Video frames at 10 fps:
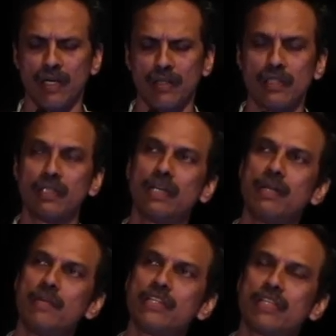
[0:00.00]
The third
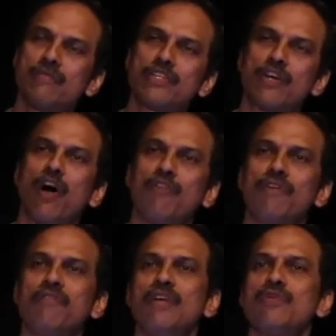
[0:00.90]
dimension, which
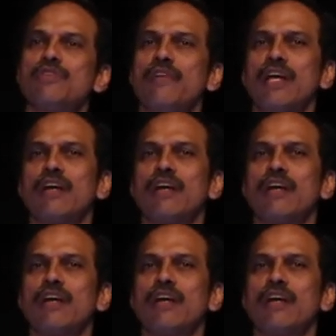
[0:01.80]
often we use very,